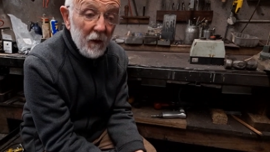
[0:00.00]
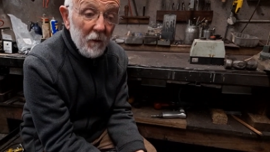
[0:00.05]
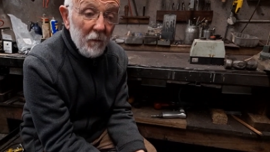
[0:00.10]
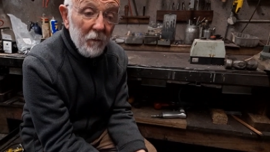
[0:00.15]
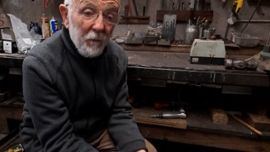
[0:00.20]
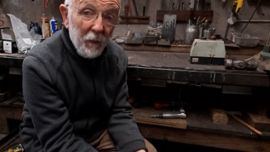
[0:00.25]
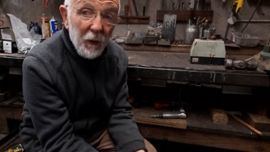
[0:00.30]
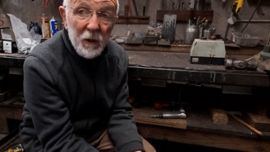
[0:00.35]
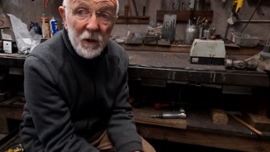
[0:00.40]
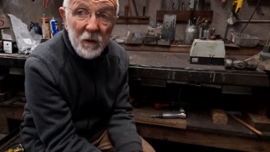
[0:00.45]

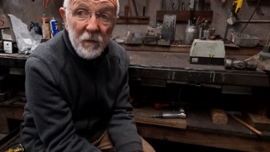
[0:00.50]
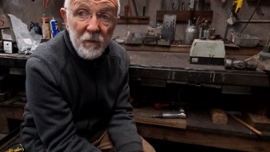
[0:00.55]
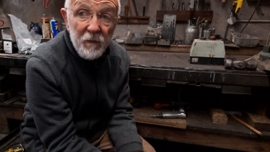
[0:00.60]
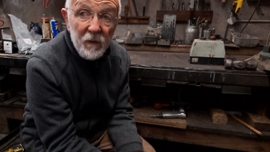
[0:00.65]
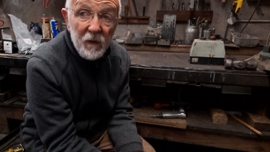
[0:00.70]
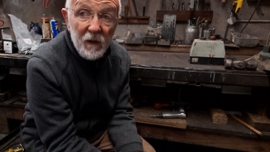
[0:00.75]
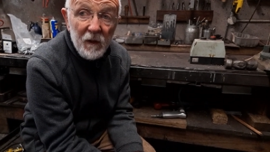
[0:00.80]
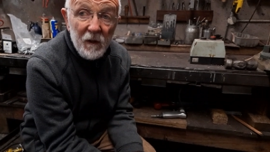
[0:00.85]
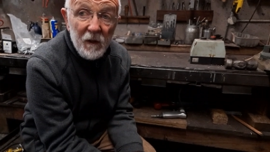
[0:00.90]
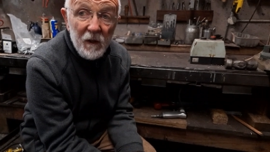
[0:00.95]
but
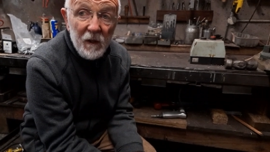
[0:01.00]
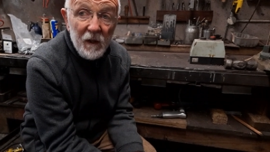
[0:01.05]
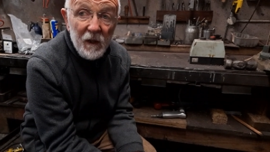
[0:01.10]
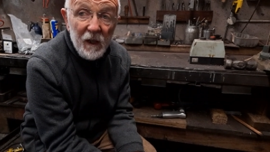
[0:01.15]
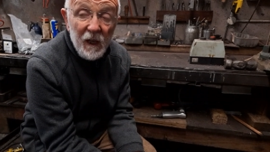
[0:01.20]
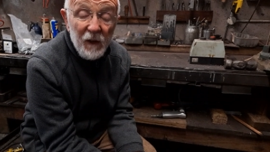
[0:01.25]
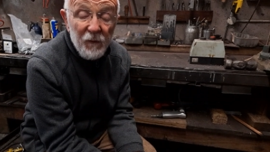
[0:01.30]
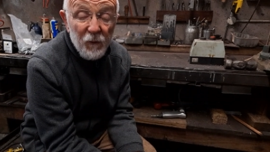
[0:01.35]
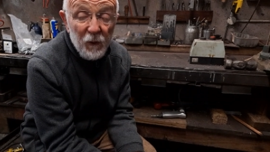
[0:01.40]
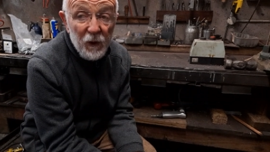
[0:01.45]

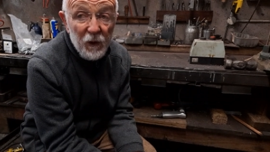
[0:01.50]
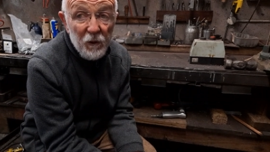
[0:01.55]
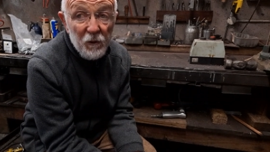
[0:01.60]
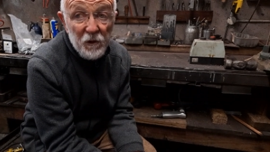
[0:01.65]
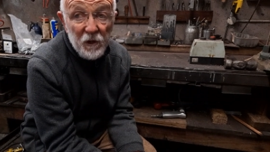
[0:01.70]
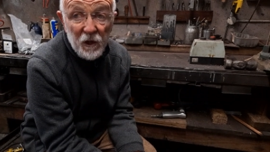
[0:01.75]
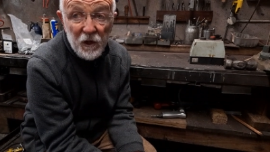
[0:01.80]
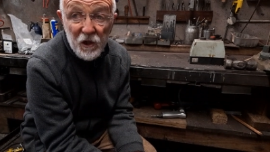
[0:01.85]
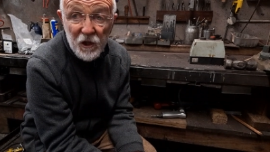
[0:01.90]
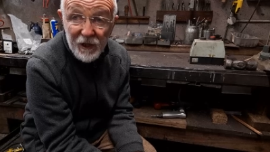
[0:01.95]
if we
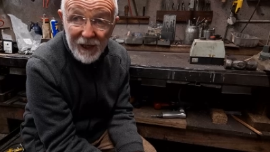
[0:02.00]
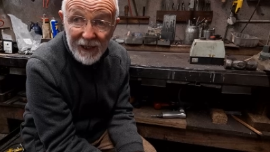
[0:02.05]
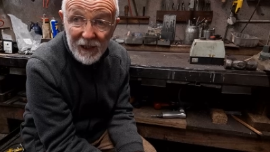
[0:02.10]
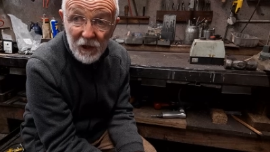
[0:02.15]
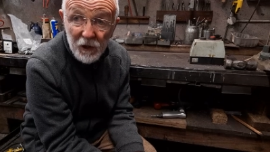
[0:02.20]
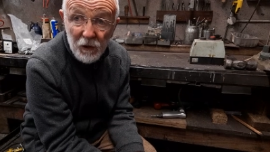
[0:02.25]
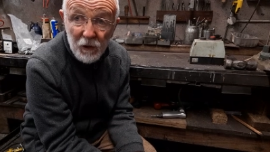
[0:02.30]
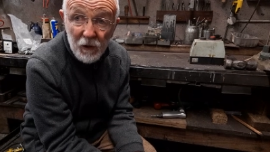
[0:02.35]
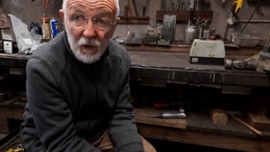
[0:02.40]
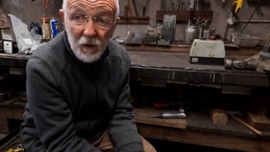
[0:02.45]
use a
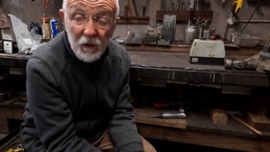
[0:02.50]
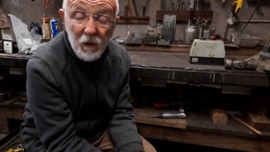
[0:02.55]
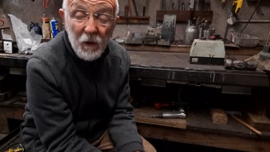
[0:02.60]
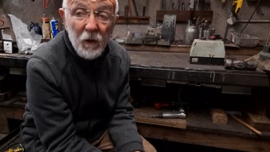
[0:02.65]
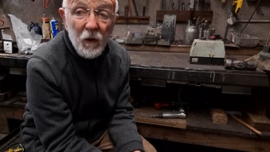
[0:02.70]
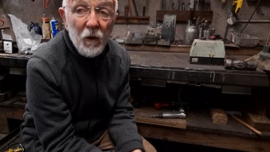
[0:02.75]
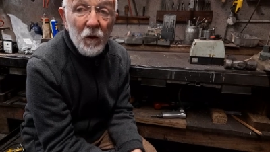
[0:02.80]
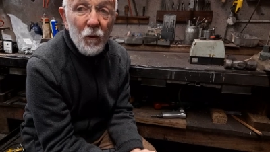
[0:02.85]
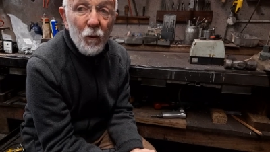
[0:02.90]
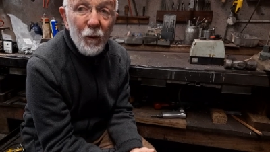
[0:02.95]
tractor,
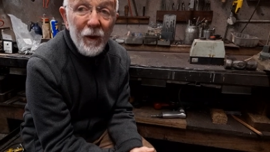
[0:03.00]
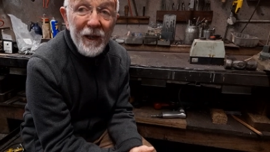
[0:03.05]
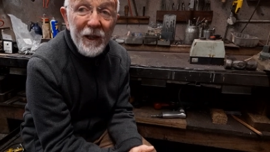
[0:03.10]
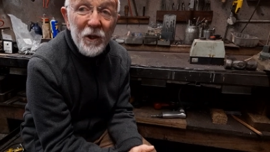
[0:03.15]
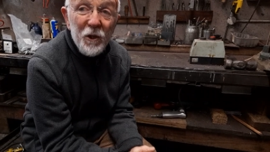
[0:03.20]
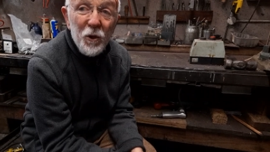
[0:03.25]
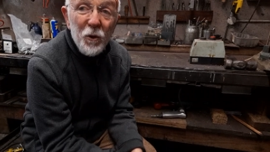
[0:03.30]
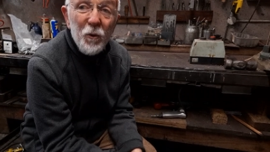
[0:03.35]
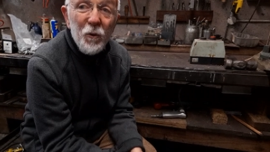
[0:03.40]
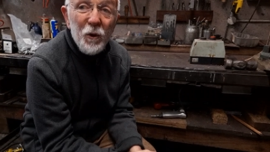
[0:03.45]
we'll
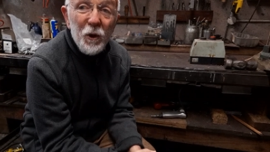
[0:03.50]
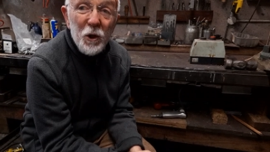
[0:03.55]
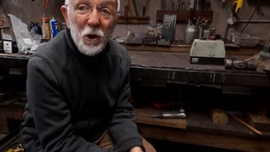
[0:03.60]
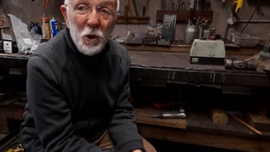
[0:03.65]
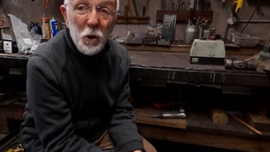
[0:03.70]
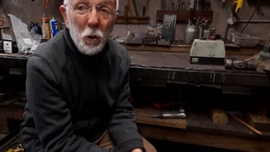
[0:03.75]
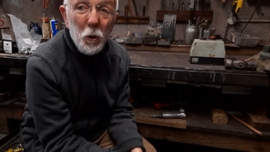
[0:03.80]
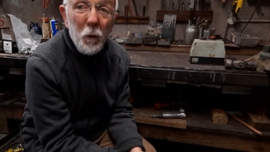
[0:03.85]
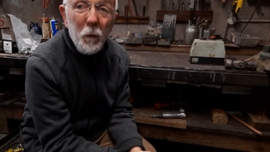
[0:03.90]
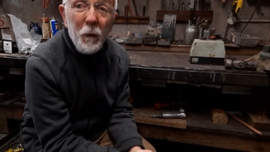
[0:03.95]
do the
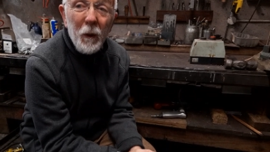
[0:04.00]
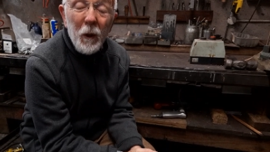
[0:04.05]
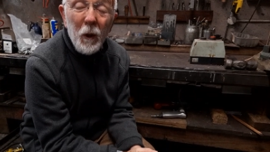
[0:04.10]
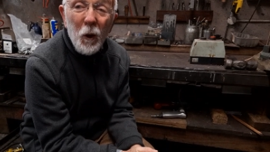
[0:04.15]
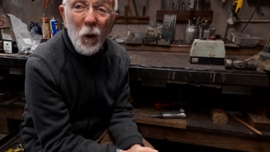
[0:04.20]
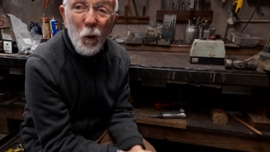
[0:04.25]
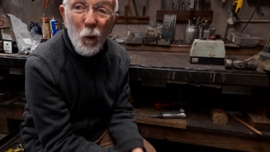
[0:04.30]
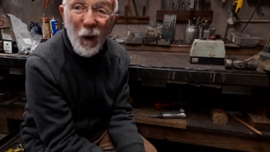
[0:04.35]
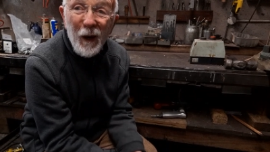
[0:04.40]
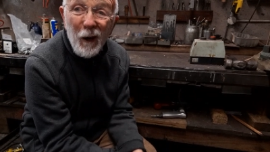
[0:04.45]
job
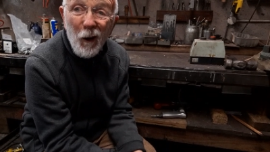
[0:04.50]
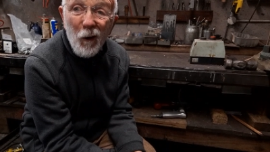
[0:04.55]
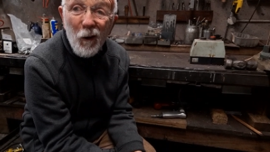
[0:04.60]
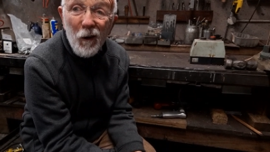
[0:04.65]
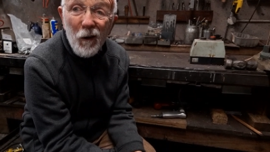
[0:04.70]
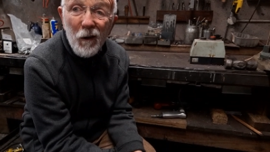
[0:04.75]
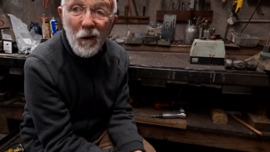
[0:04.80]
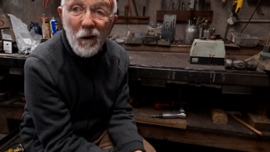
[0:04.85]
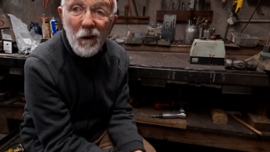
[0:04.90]
quicker.